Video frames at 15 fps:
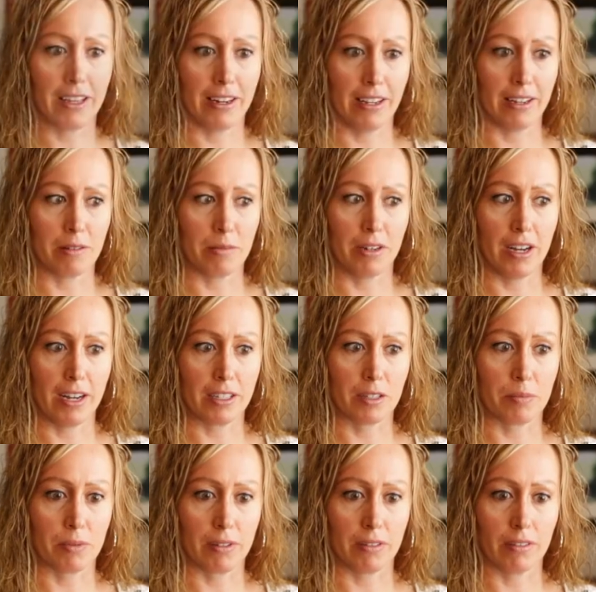that animal
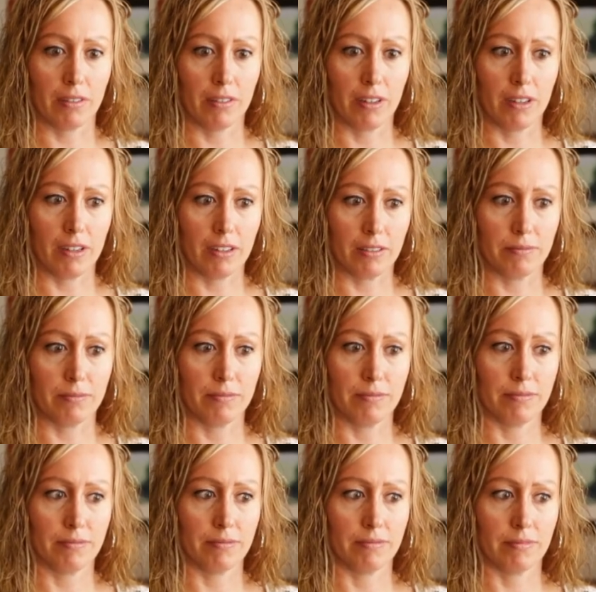hospital, um,
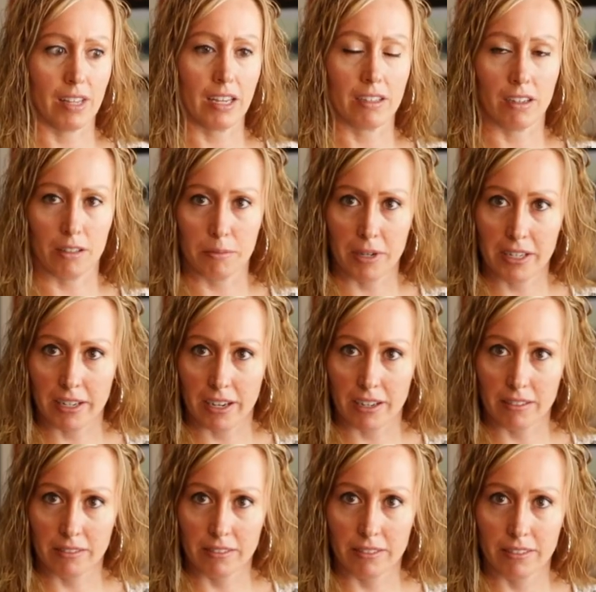I called my
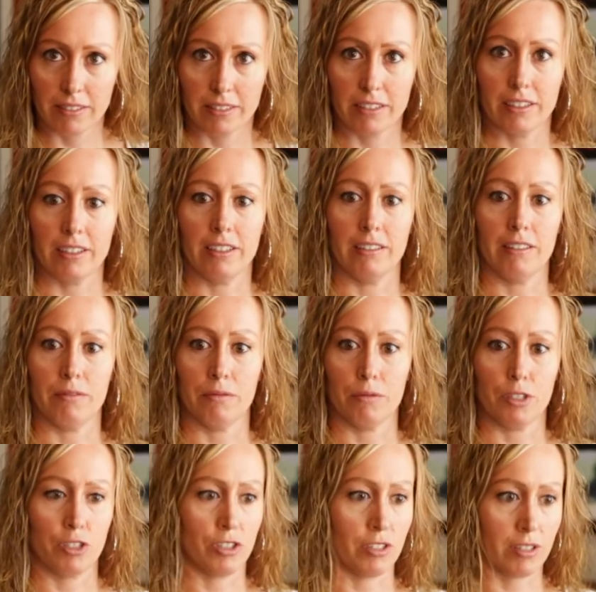dad and
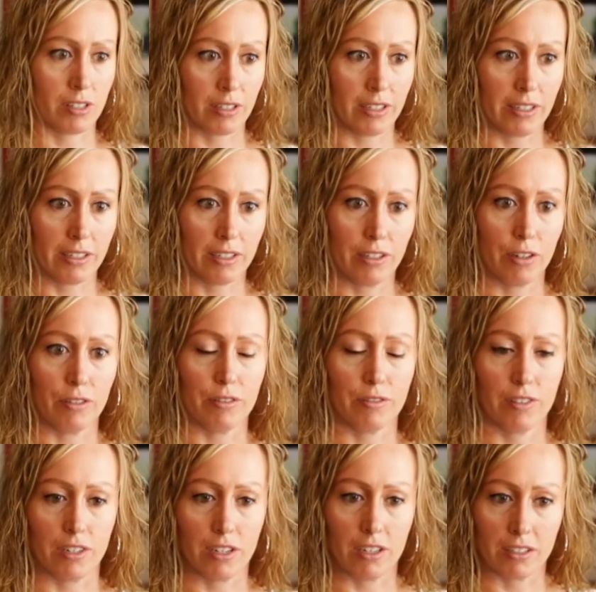was just like, you know,
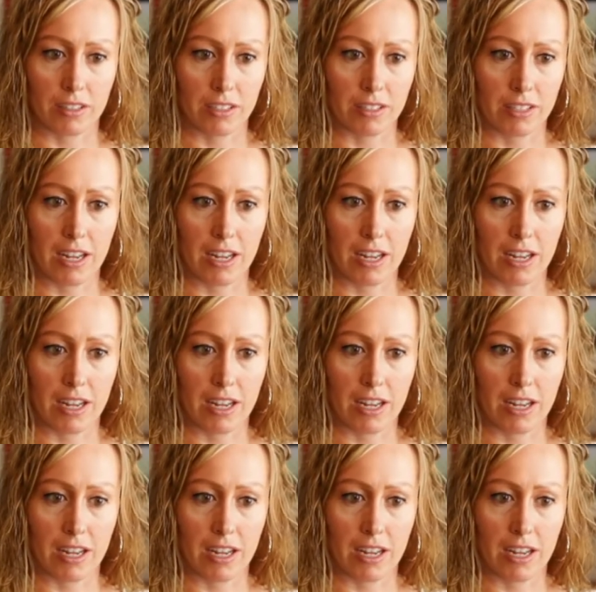if the dog does